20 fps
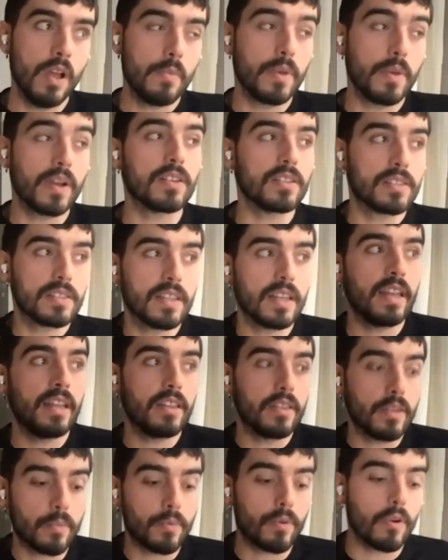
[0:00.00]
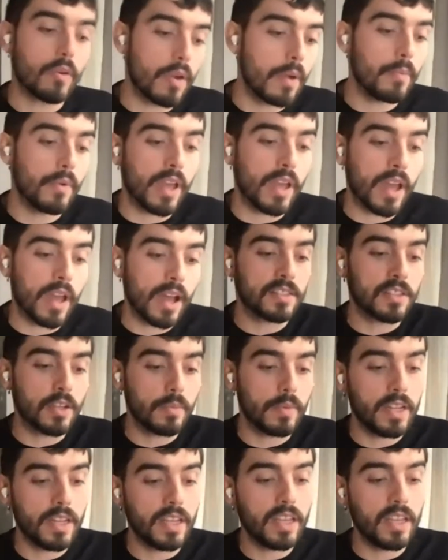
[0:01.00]
because in the program we had so
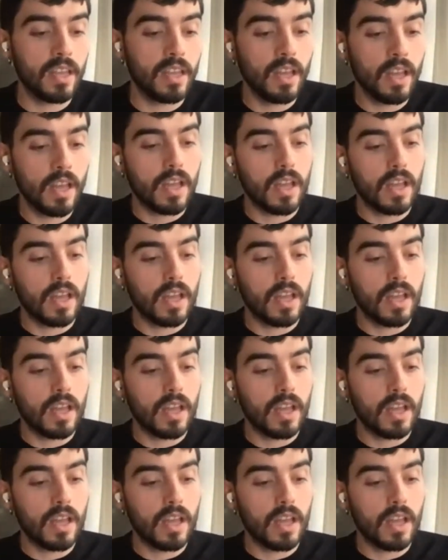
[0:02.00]
many